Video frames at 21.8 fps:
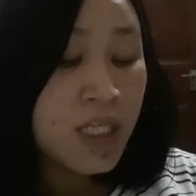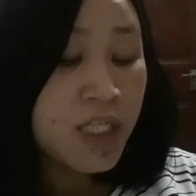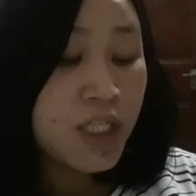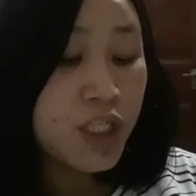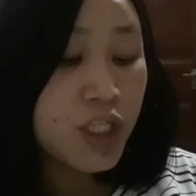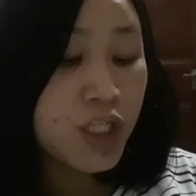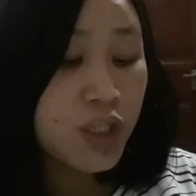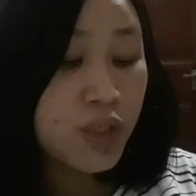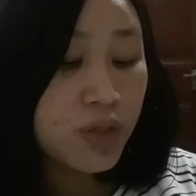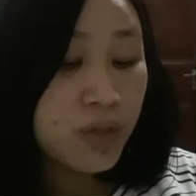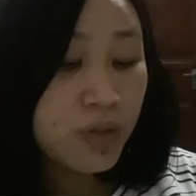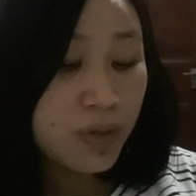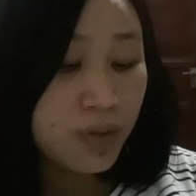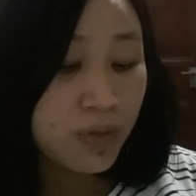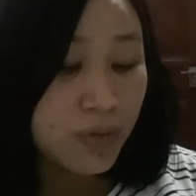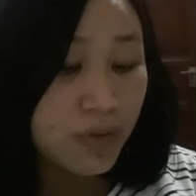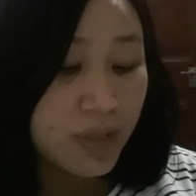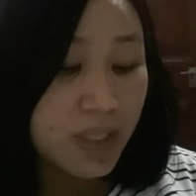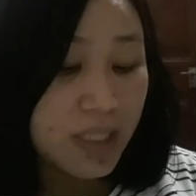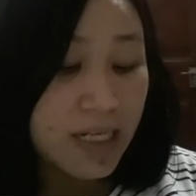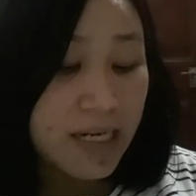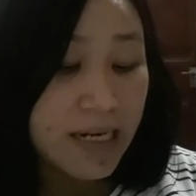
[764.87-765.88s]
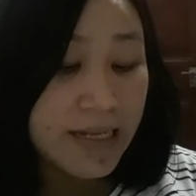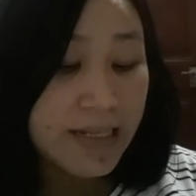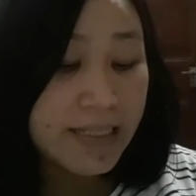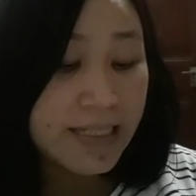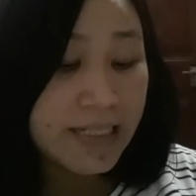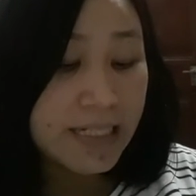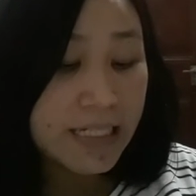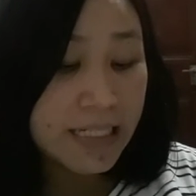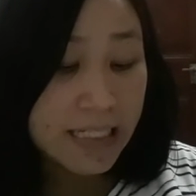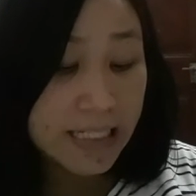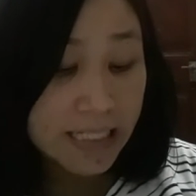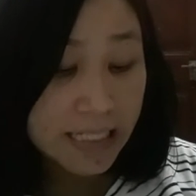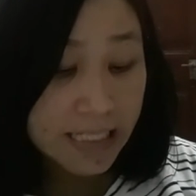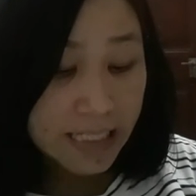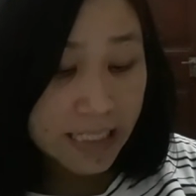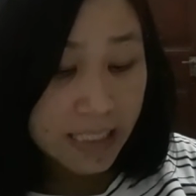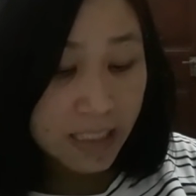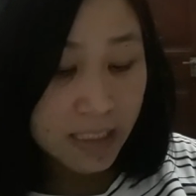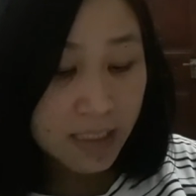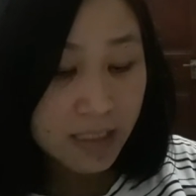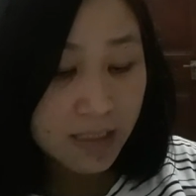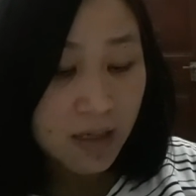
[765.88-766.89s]
She chose
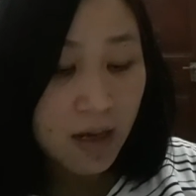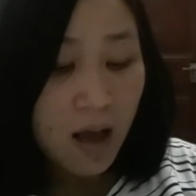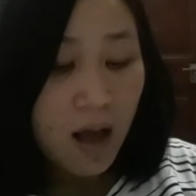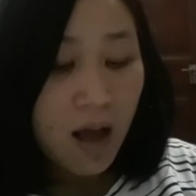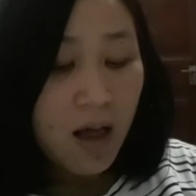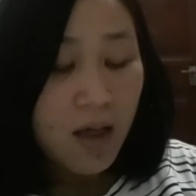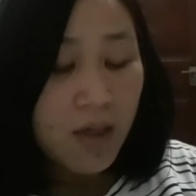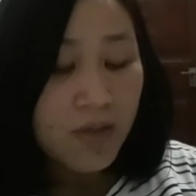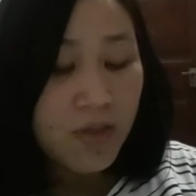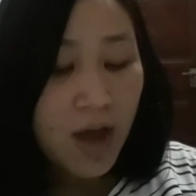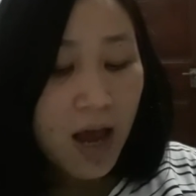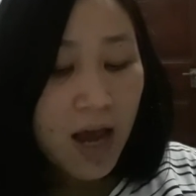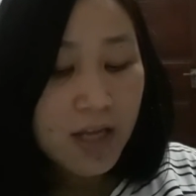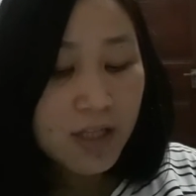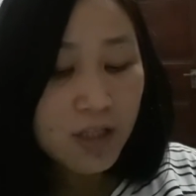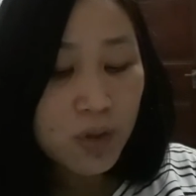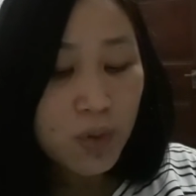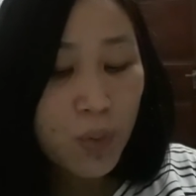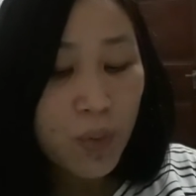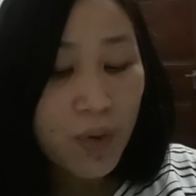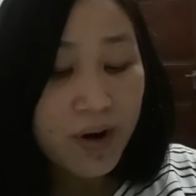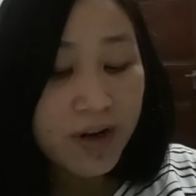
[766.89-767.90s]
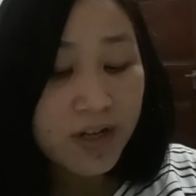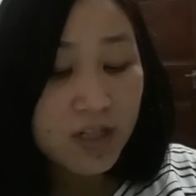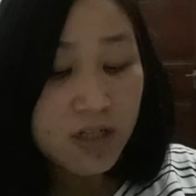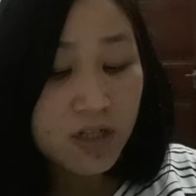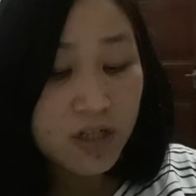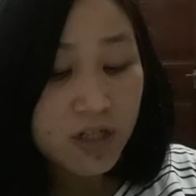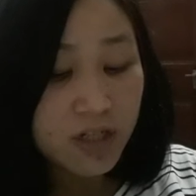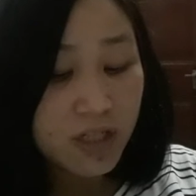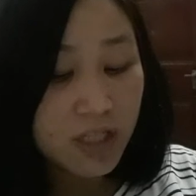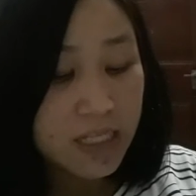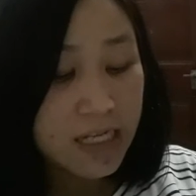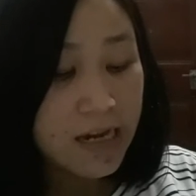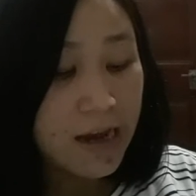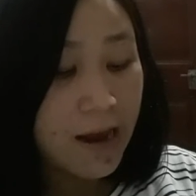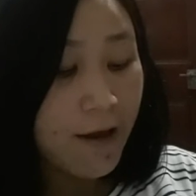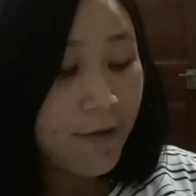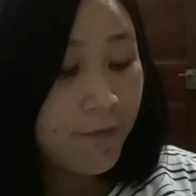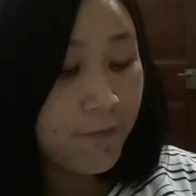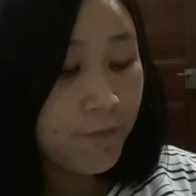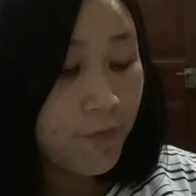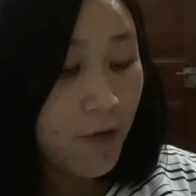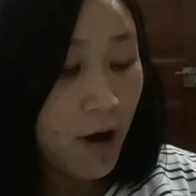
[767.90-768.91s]
listening that were interesting
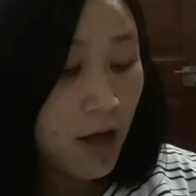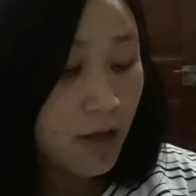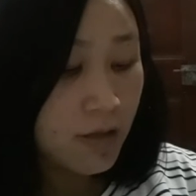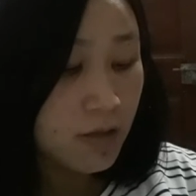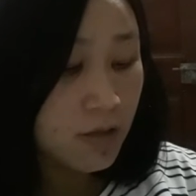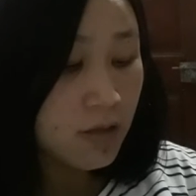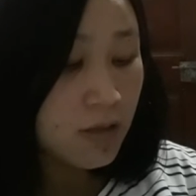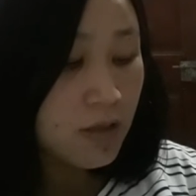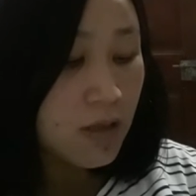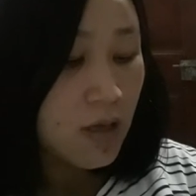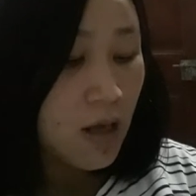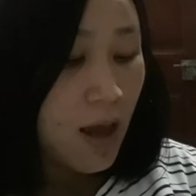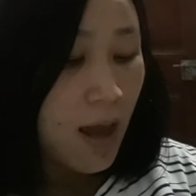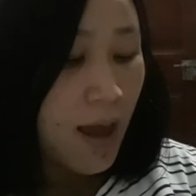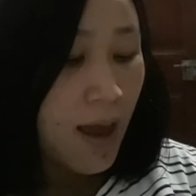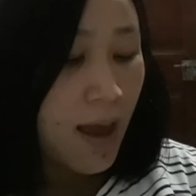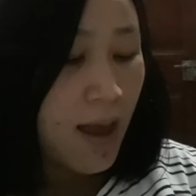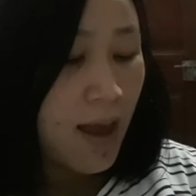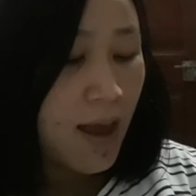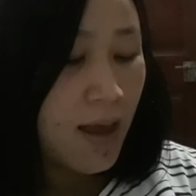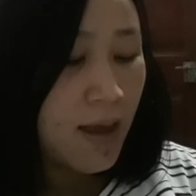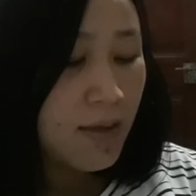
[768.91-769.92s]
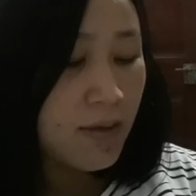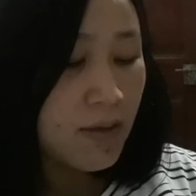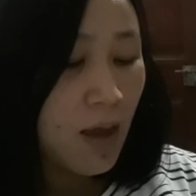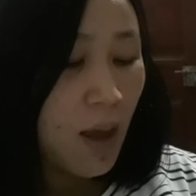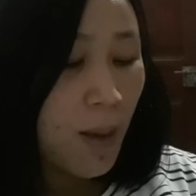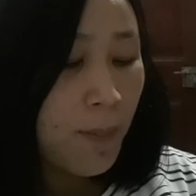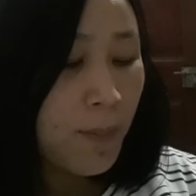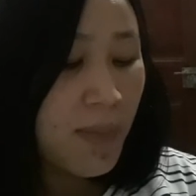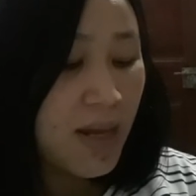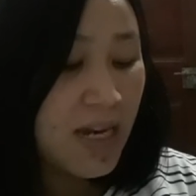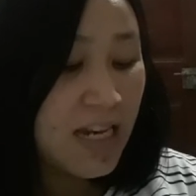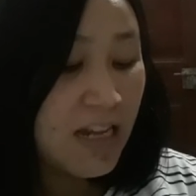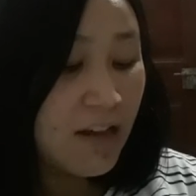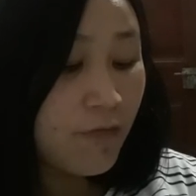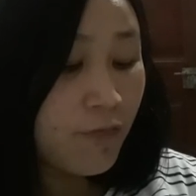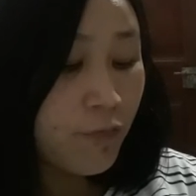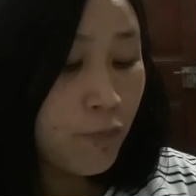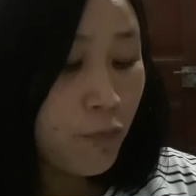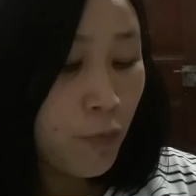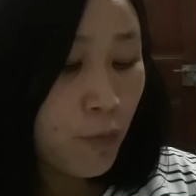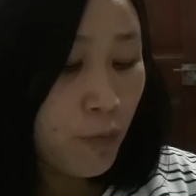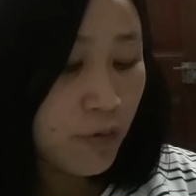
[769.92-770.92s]
and fun and
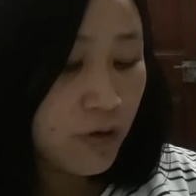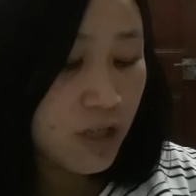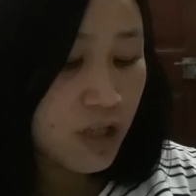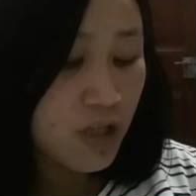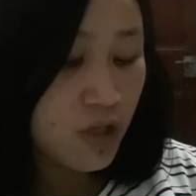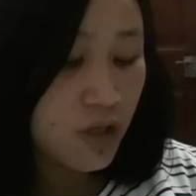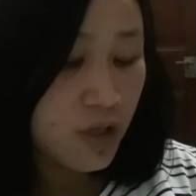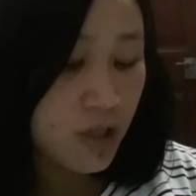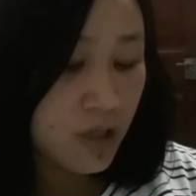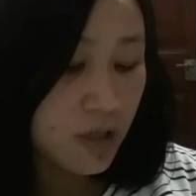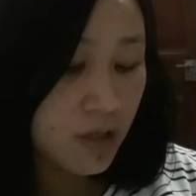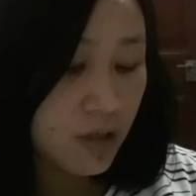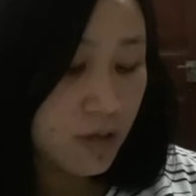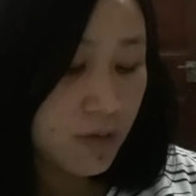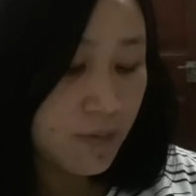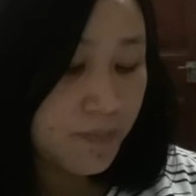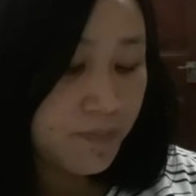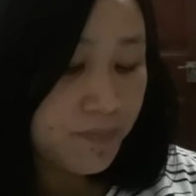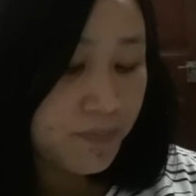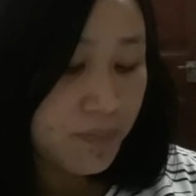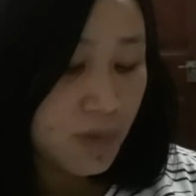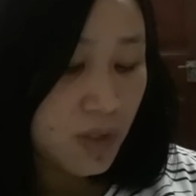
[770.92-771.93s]
meaningful to her.